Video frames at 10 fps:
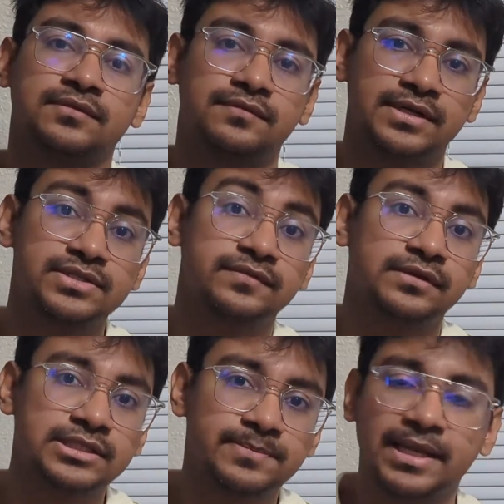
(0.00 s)
First of
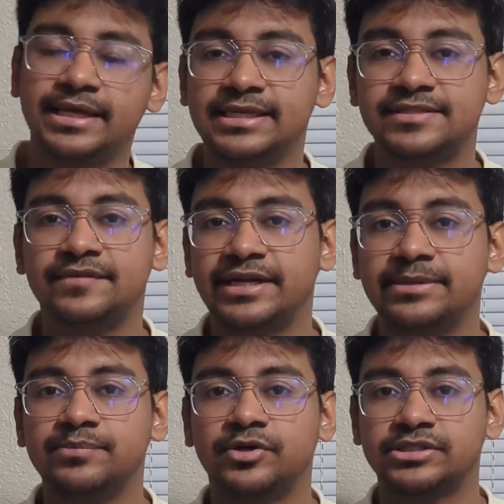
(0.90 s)
all, spelling is very
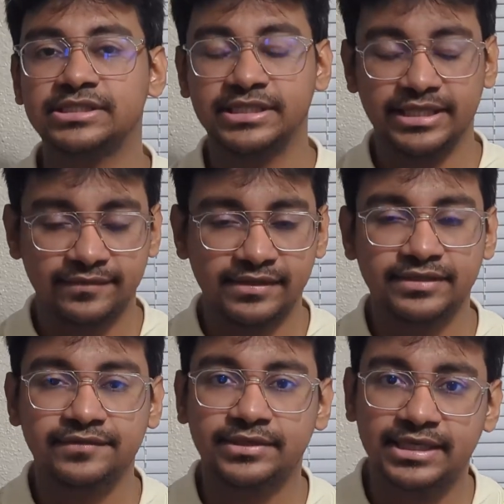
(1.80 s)
important even
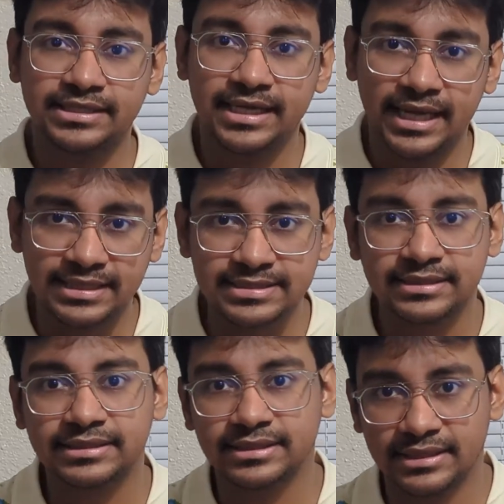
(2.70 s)
if you get the
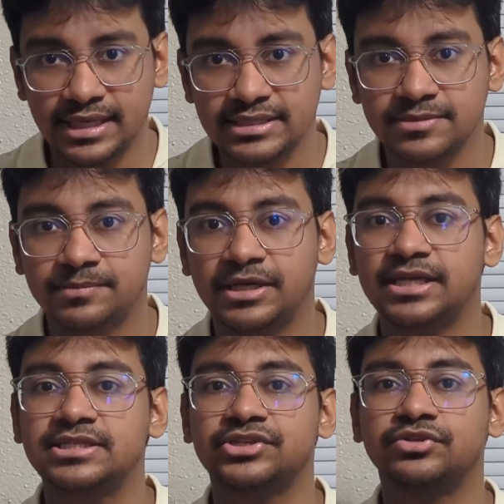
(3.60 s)
answer correct,
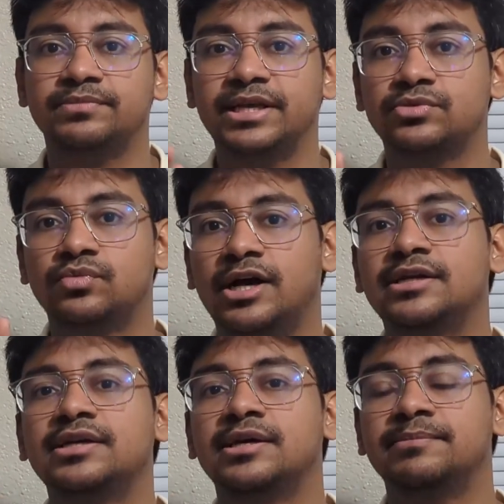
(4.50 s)
but you made
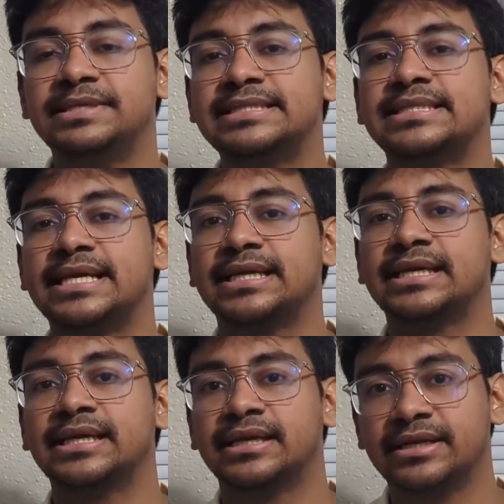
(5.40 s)
one
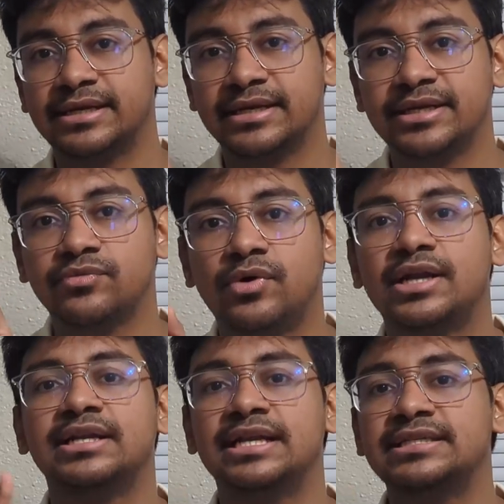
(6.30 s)
mistake regarding
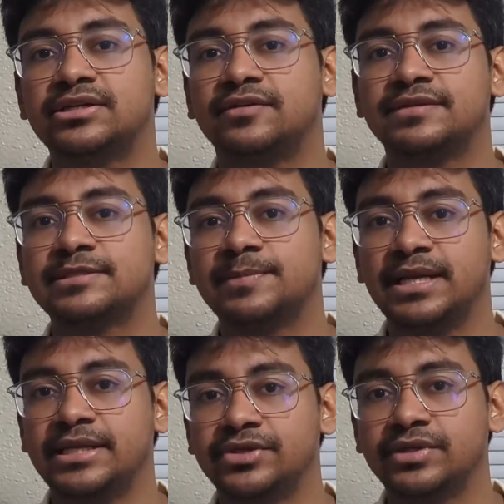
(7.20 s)
one letter of a
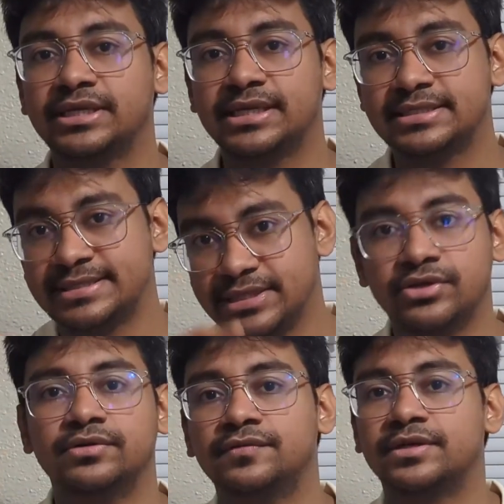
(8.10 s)
spelling, you will get
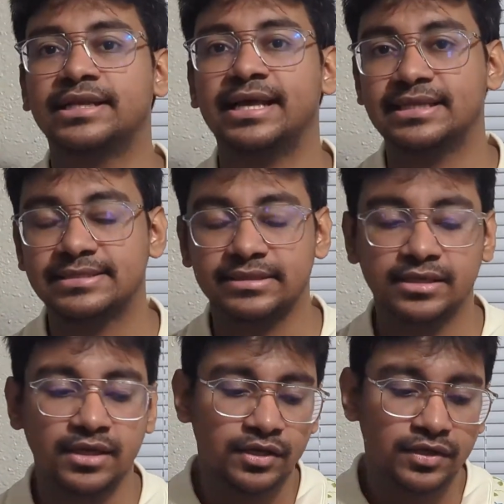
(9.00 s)
0 for that answer.
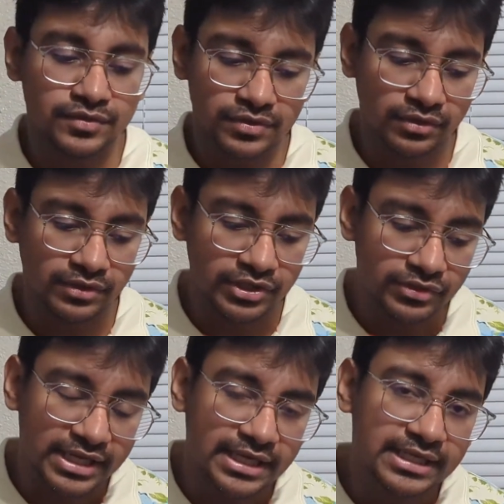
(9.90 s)
So you
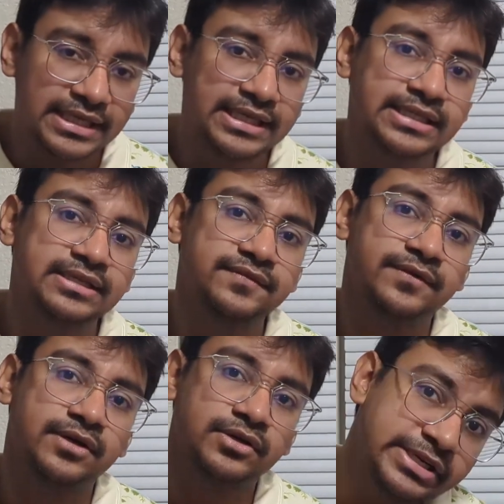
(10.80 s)
can either
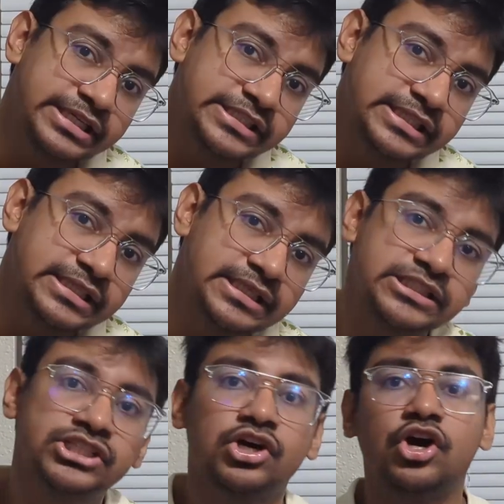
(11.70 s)
follow British
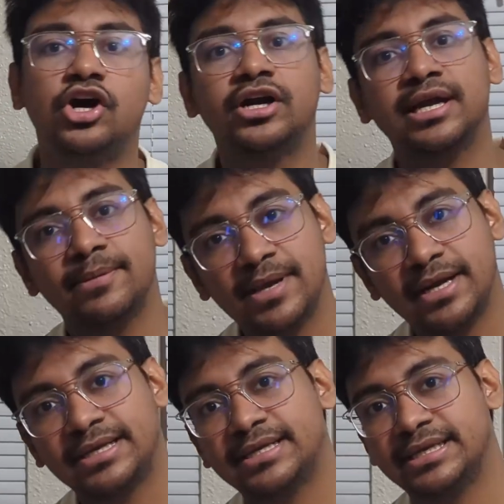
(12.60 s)
English or
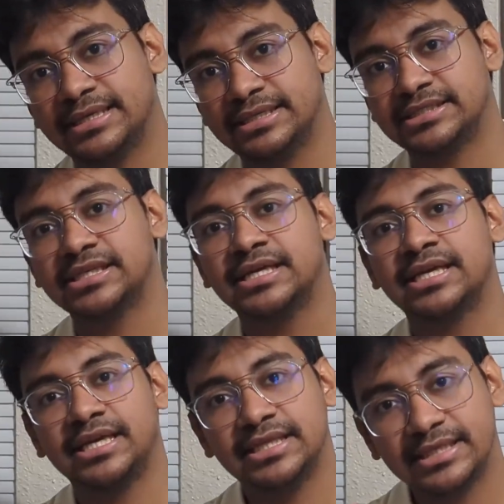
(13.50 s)
American English.
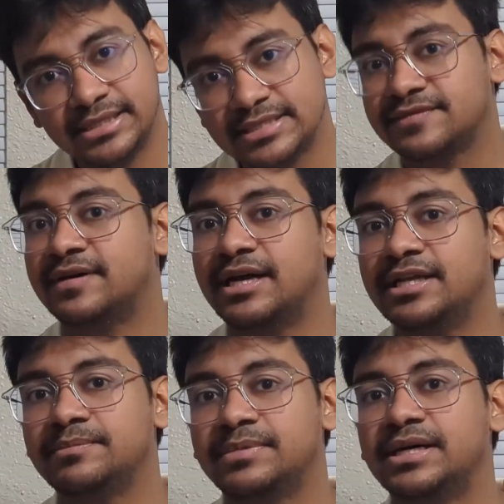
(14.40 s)
Either is
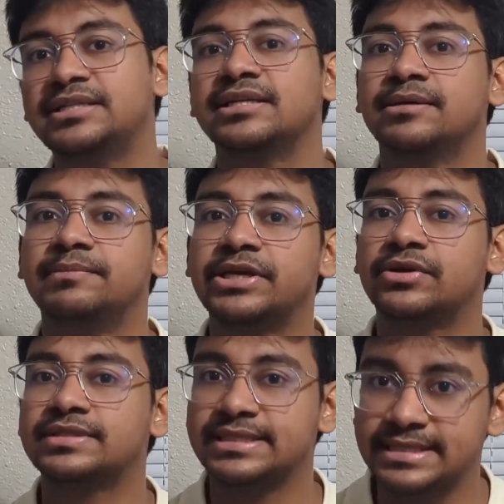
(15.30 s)
fine, but be
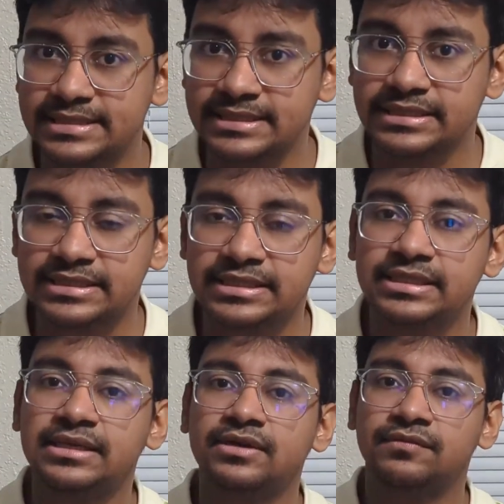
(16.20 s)
consistent.
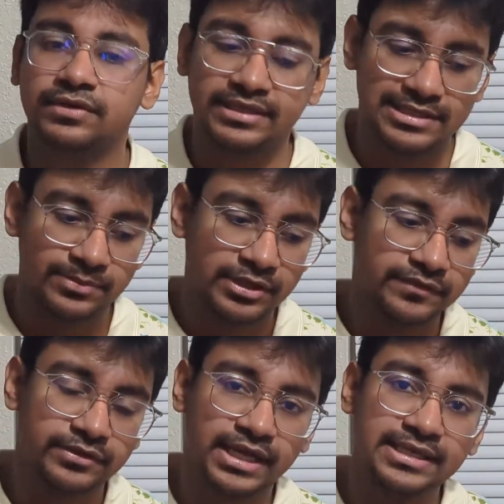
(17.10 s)
For example, if
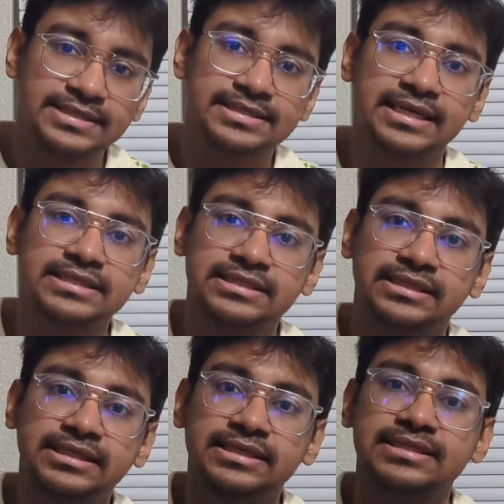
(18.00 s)
you write
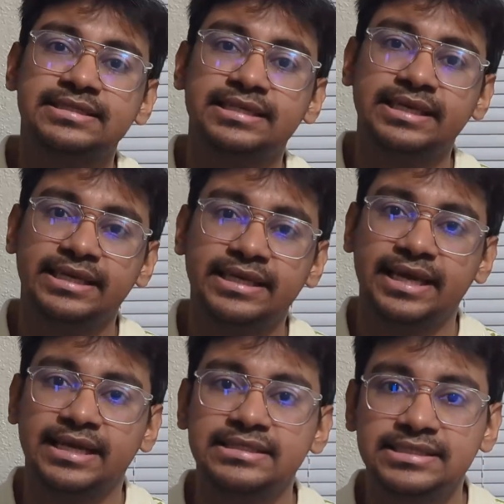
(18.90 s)
center,
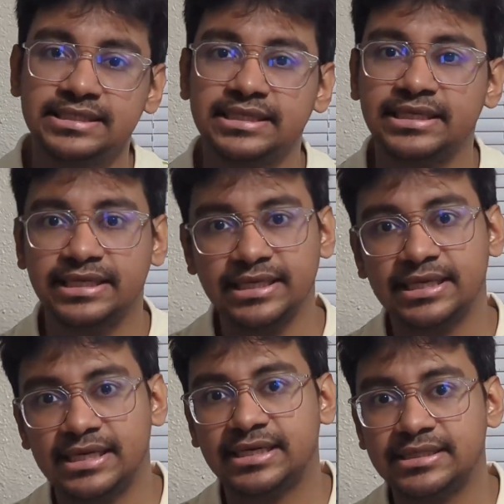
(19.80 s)

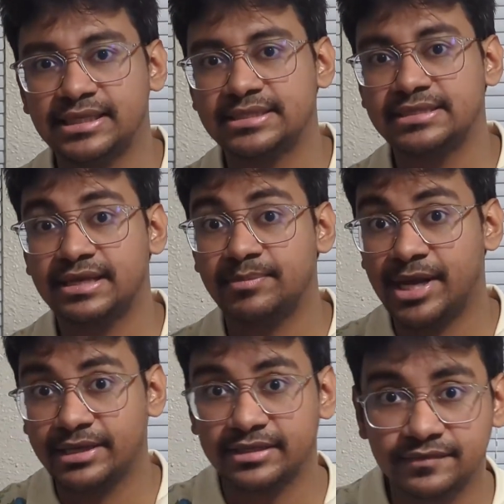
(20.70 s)
C-E-N-T-E-R, that is the
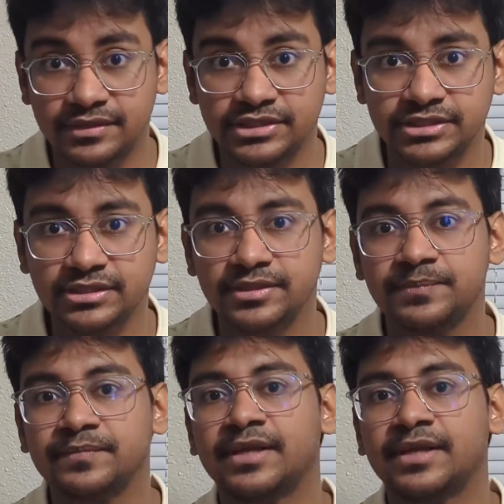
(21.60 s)
American version,